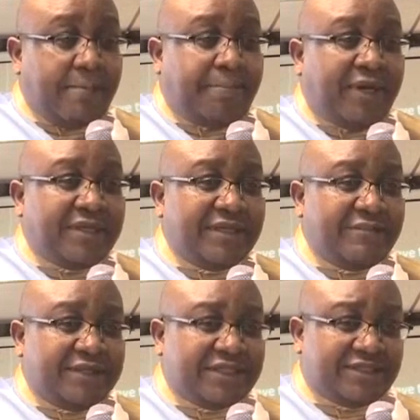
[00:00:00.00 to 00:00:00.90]

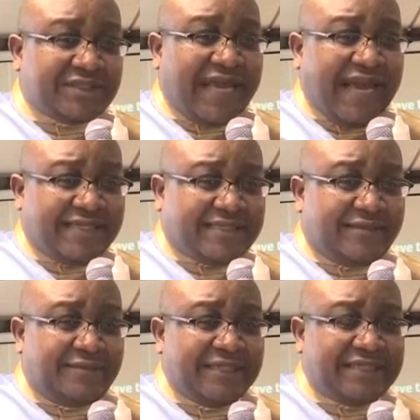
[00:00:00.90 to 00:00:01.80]
But but Jesus asked
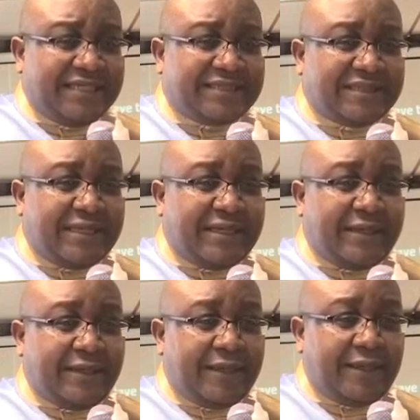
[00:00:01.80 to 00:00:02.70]
him. He says,
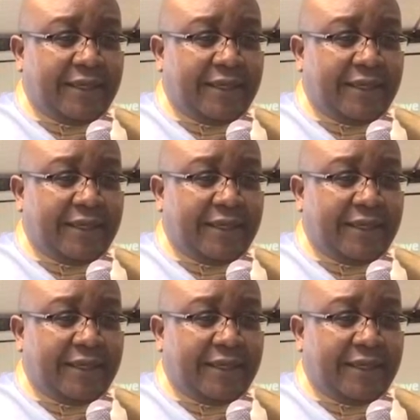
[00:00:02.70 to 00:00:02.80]
uh,